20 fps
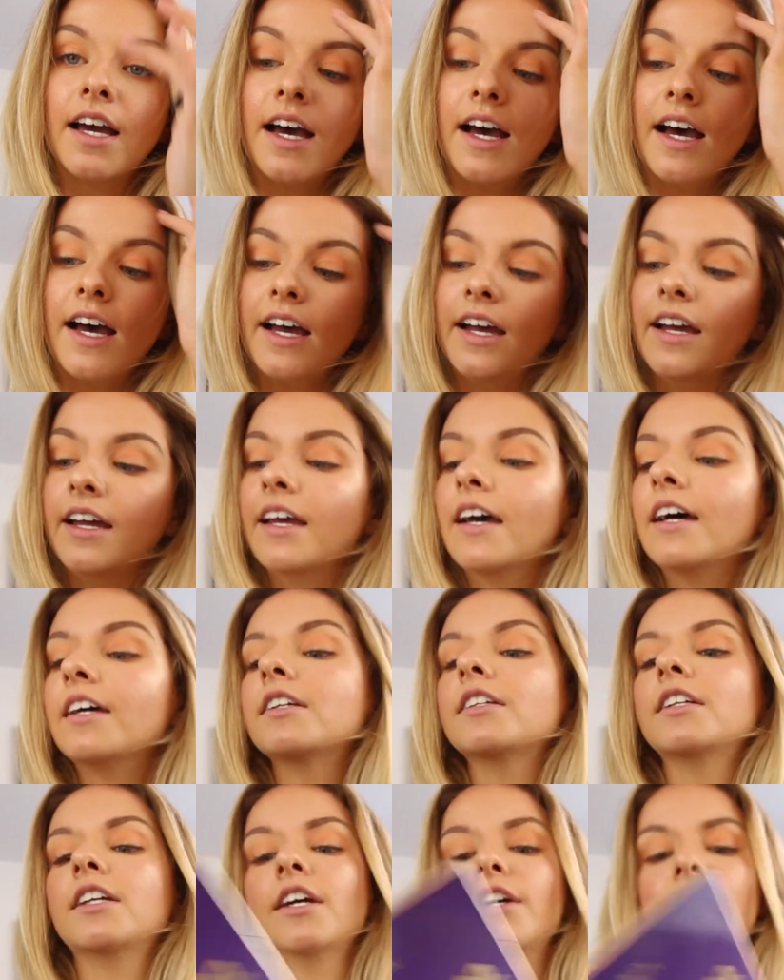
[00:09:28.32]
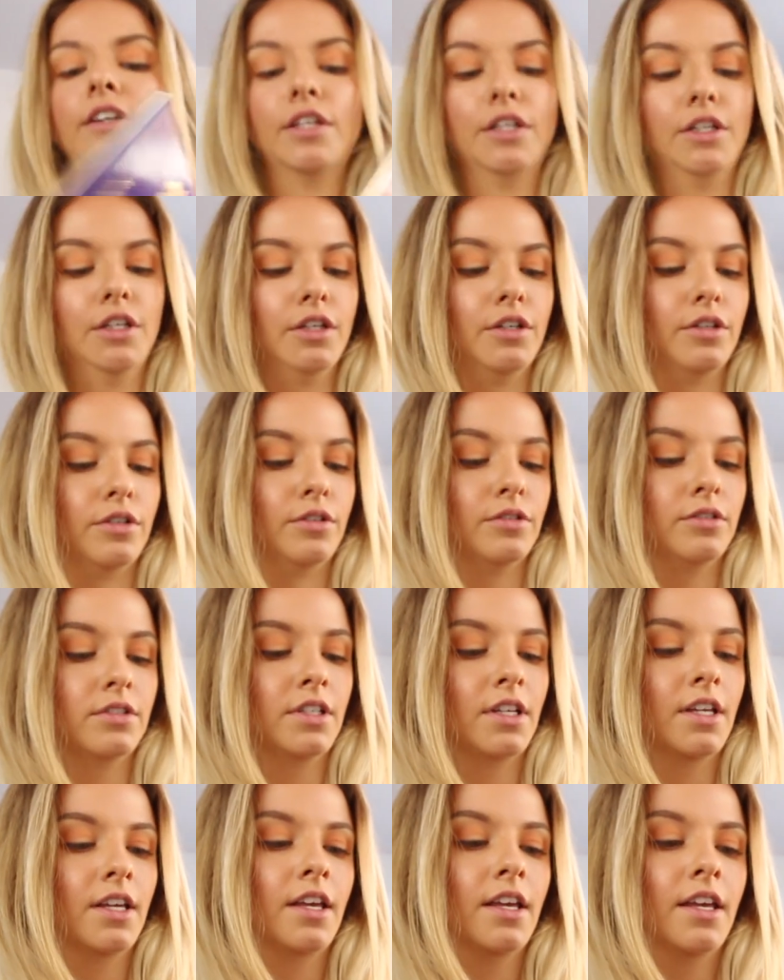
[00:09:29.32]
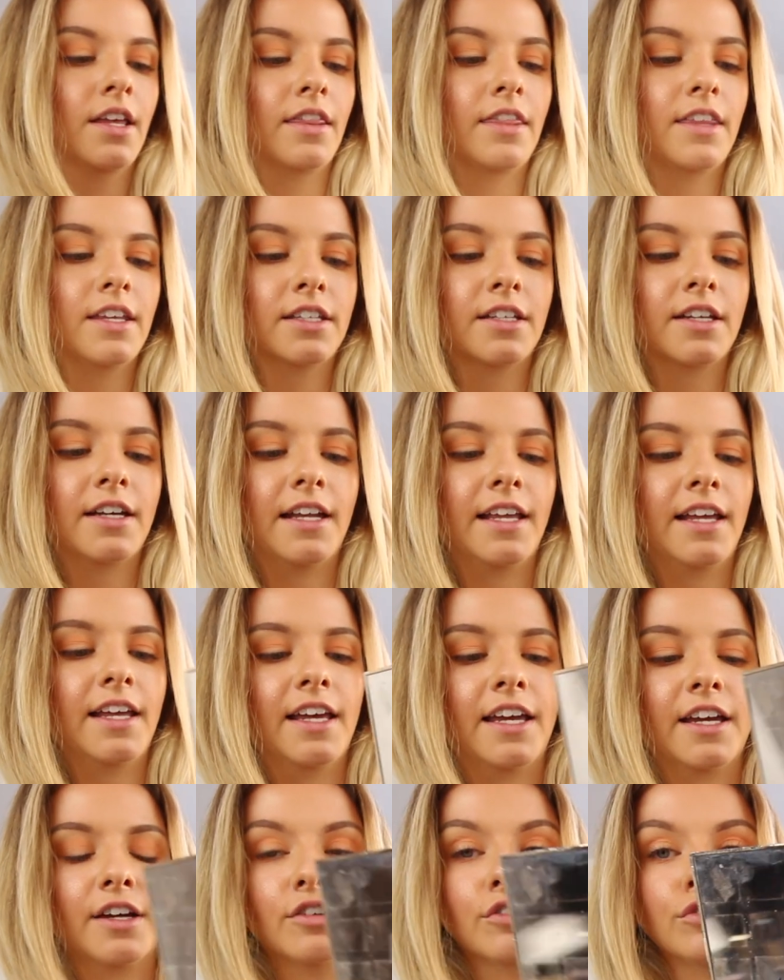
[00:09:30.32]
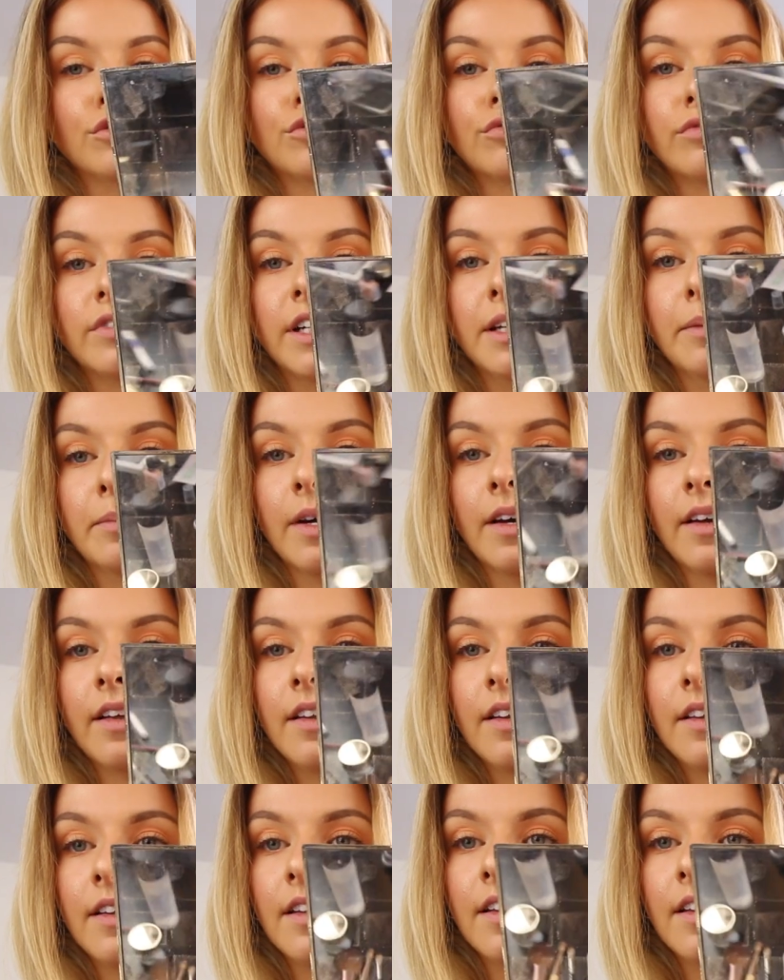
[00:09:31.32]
I actually only use this colour here called Dreamer,